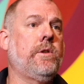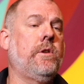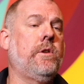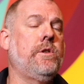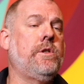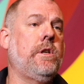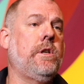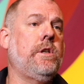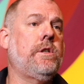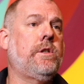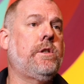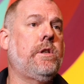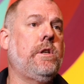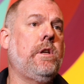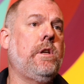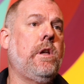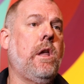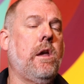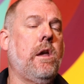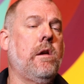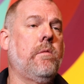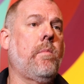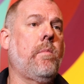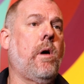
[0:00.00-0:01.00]
as the
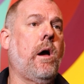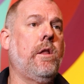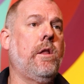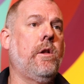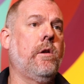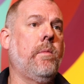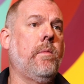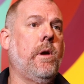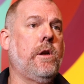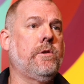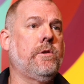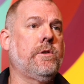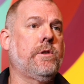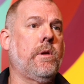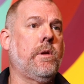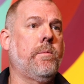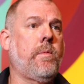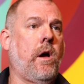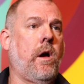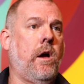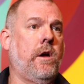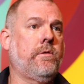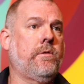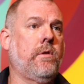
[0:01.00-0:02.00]
GC and by their major
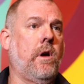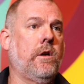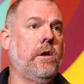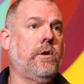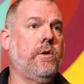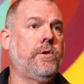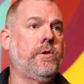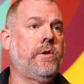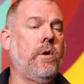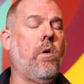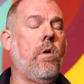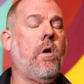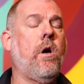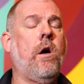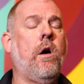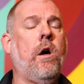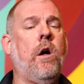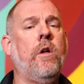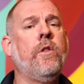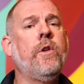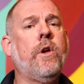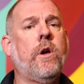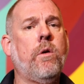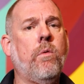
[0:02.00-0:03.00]
subcontractor. So
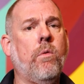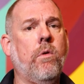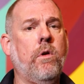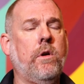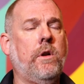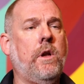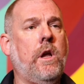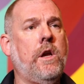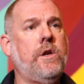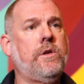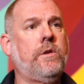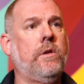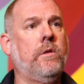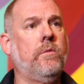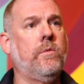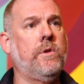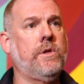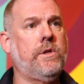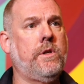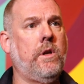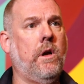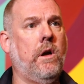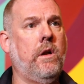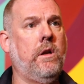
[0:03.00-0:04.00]
all the coordination
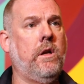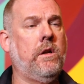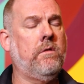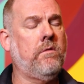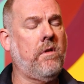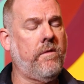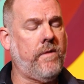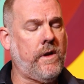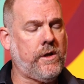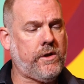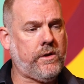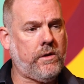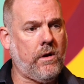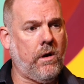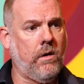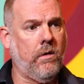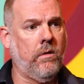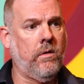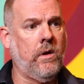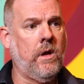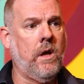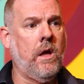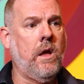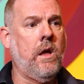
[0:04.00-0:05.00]
was done in
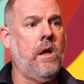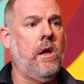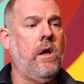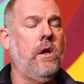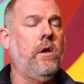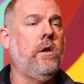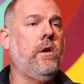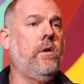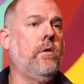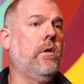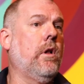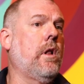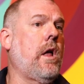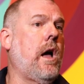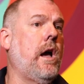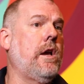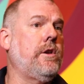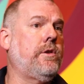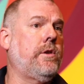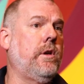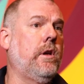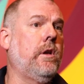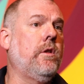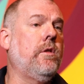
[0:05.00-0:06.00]
Revizto
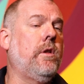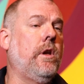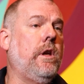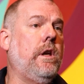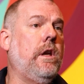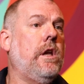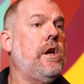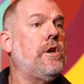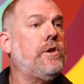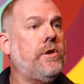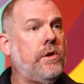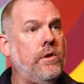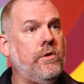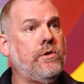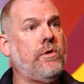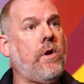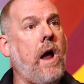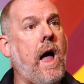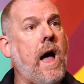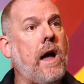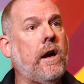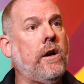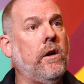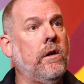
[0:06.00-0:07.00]
utilizing the issue
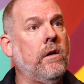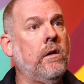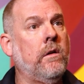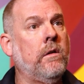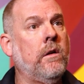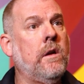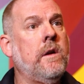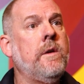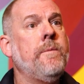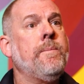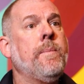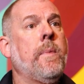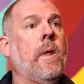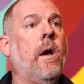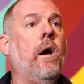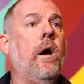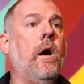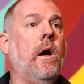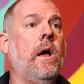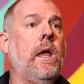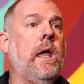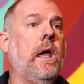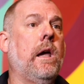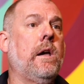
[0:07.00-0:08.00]
tracker
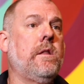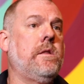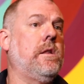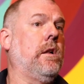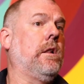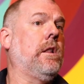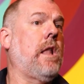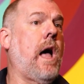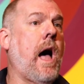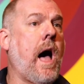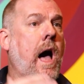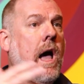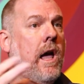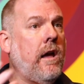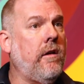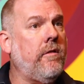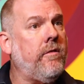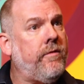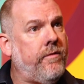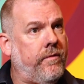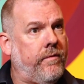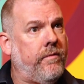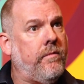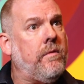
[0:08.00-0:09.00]
uh, and the
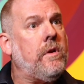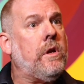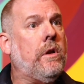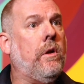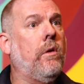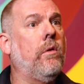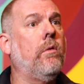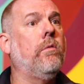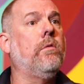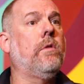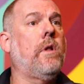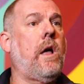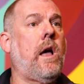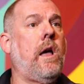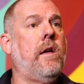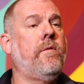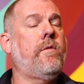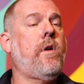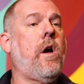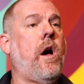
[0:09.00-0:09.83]
live, you know, live